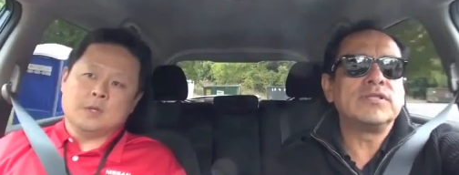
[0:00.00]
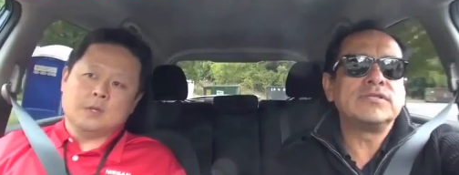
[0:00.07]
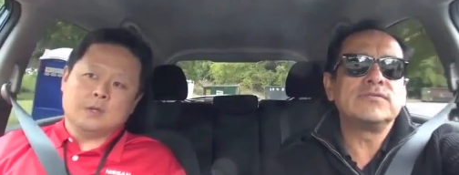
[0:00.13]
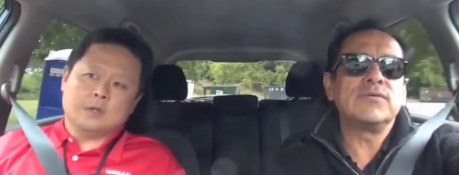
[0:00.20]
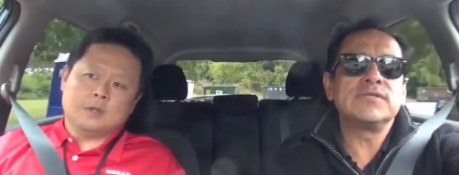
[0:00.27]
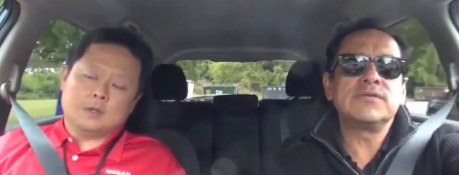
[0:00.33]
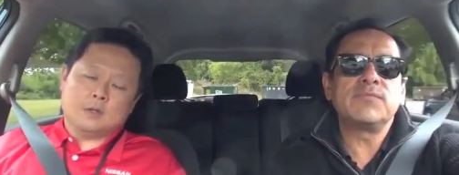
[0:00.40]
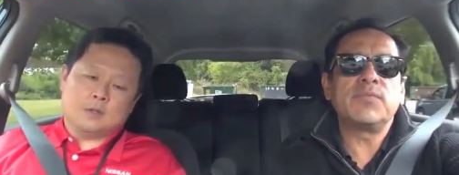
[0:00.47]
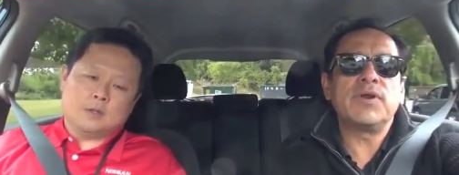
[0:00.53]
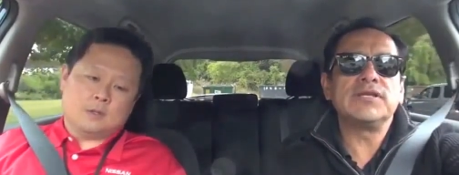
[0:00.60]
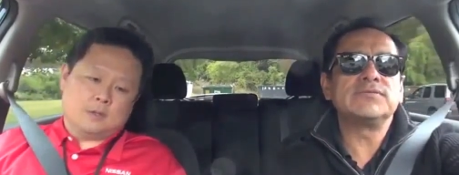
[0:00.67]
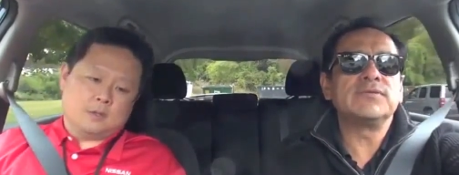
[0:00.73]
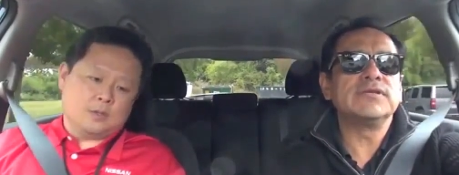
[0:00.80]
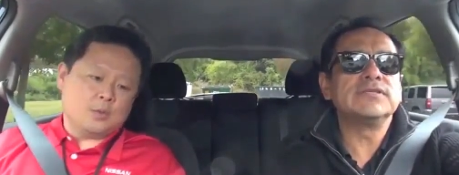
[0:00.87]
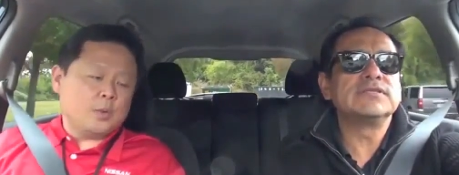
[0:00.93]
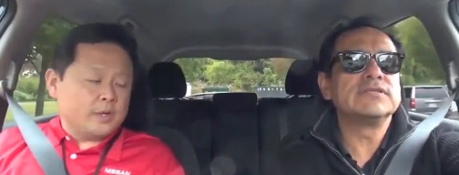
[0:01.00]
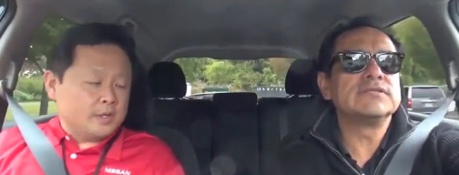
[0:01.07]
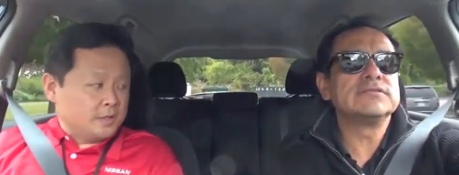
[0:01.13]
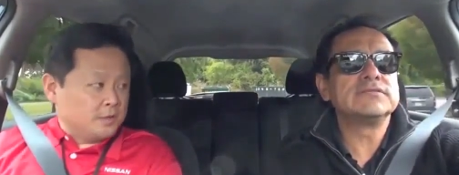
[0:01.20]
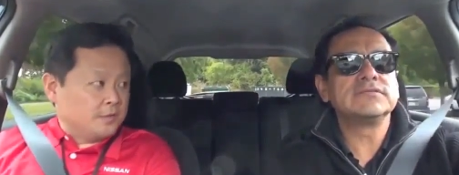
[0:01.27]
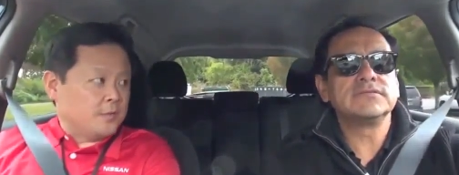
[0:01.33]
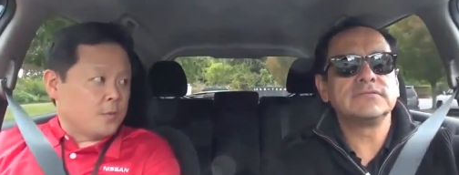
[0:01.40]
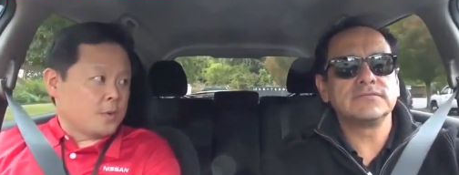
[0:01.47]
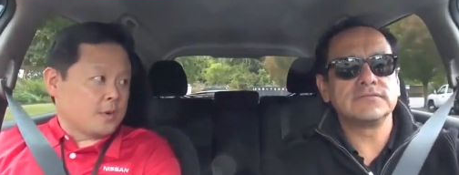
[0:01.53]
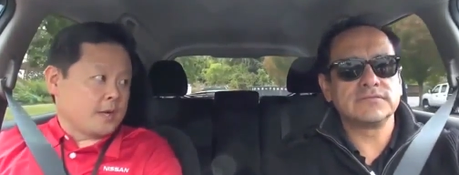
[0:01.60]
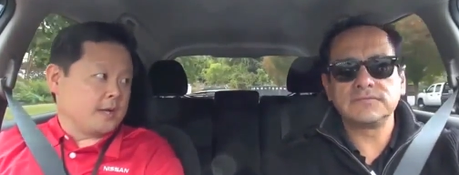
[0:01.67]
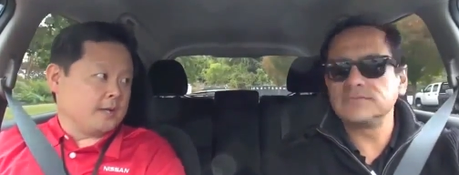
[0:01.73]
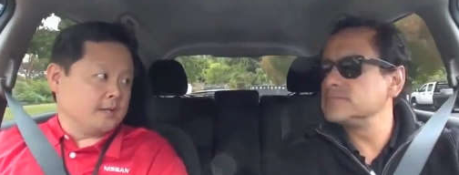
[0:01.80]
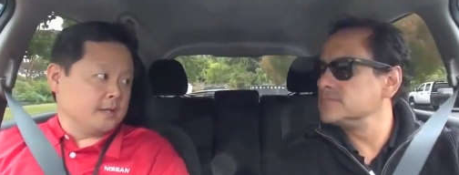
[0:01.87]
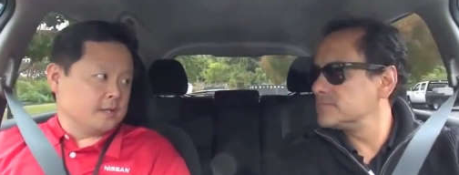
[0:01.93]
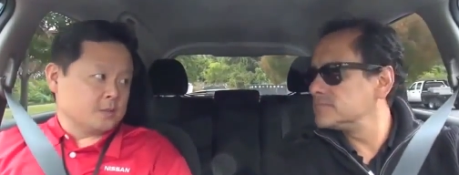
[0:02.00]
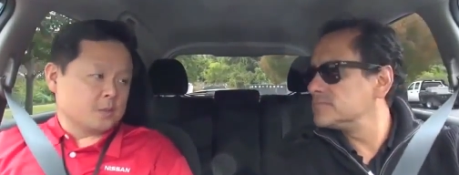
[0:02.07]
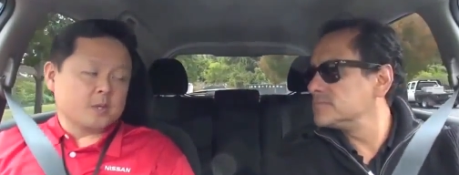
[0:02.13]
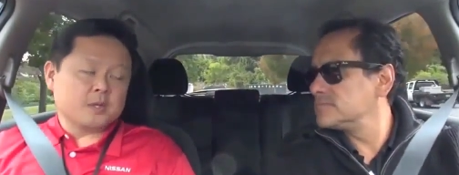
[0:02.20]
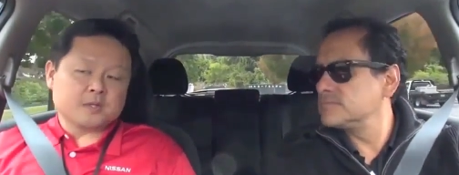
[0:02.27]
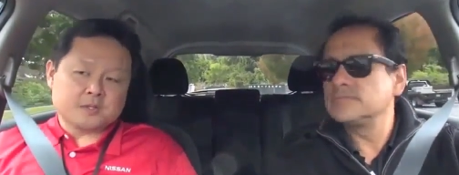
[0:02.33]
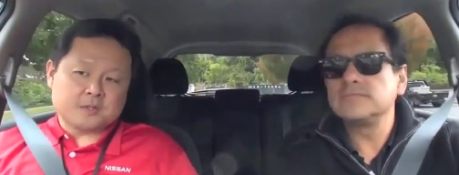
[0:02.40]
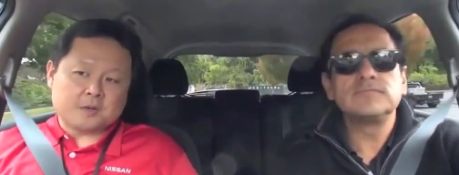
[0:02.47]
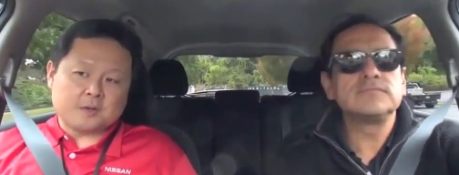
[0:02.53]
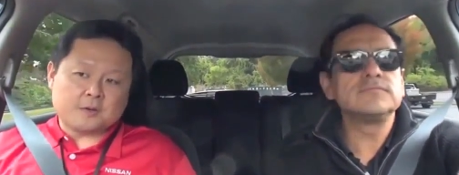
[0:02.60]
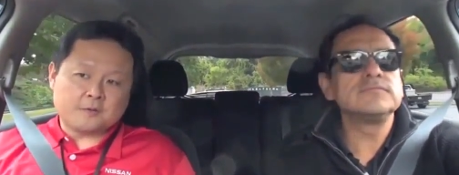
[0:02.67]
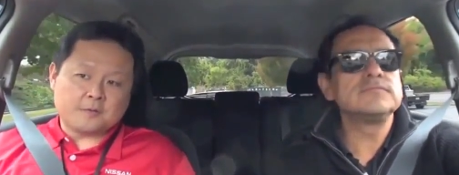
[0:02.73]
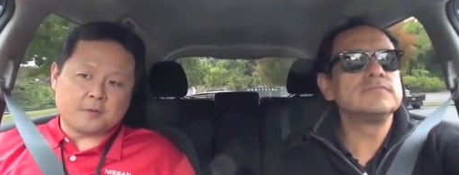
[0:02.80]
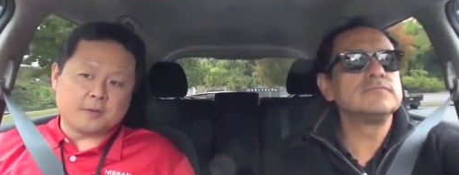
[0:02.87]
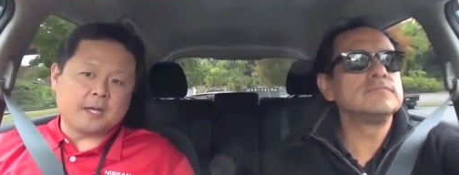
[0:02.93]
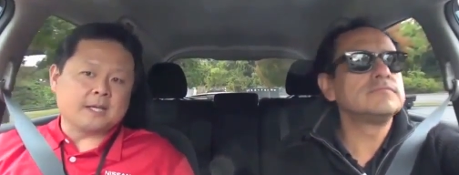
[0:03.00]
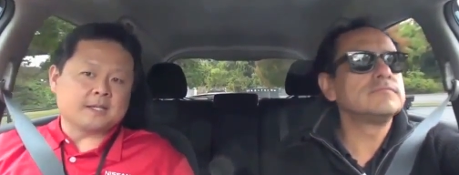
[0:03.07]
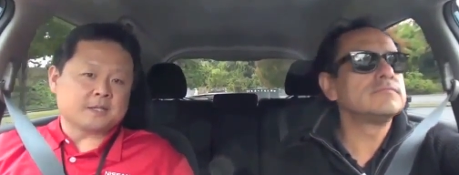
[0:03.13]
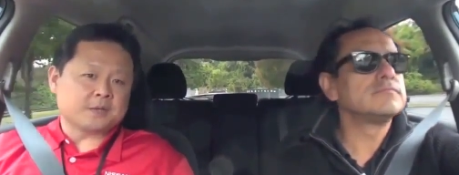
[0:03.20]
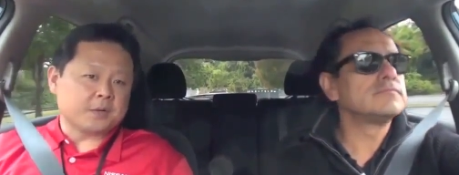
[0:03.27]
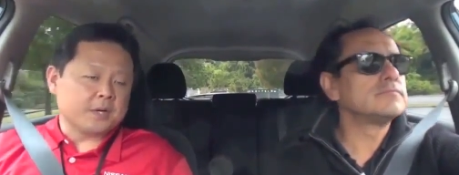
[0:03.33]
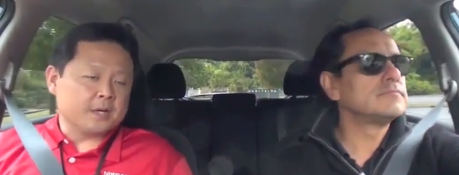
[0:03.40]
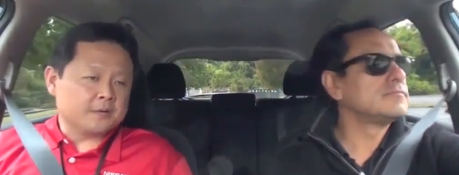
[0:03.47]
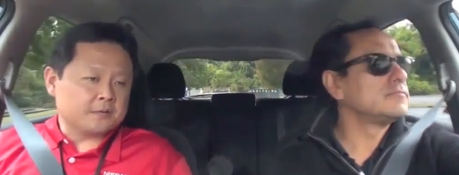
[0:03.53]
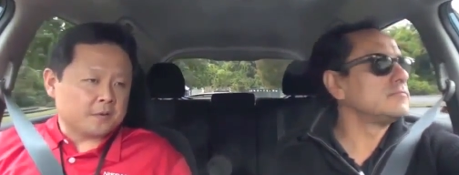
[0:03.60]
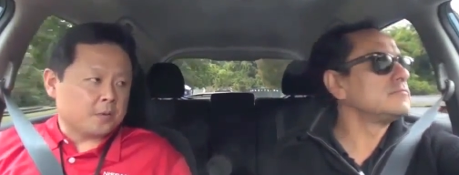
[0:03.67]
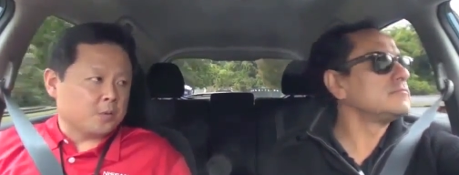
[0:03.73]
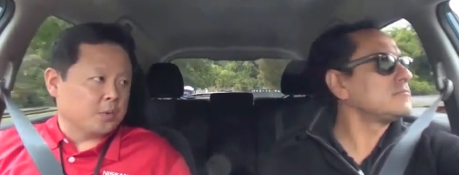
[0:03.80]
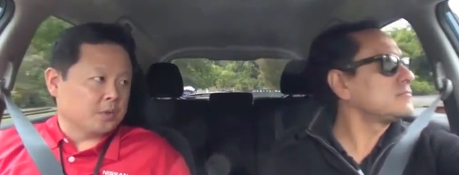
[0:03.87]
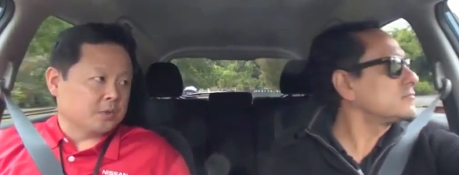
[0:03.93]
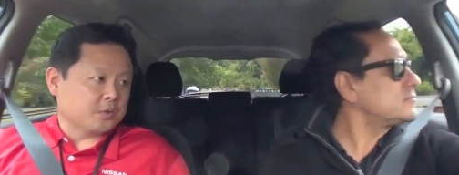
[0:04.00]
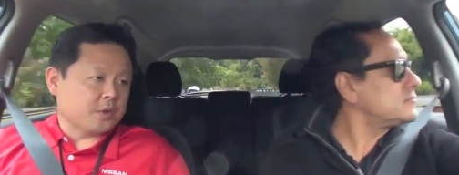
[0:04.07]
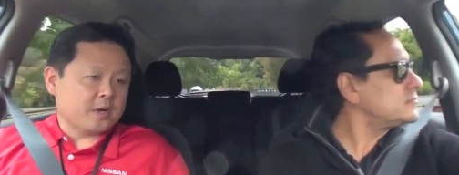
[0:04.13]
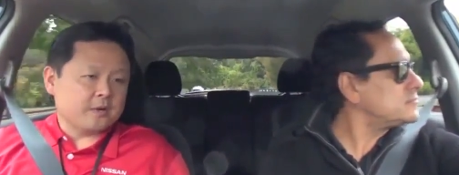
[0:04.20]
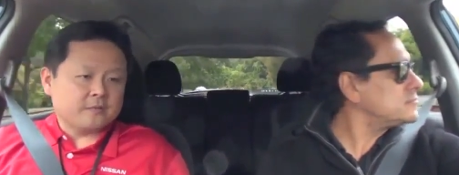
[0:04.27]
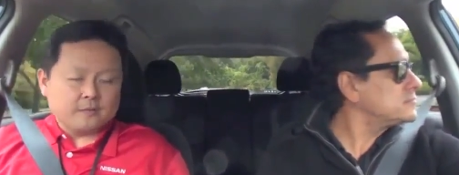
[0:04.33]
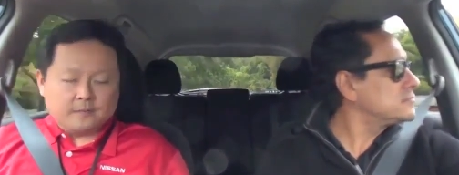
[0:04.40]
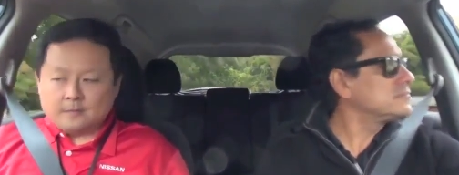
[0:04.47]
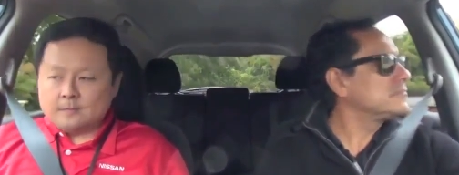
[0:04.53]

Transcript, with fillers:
Speaker 1: what's what's the price range?
Speaker 2: 22,490 is where you start for an S grade front wheel drive.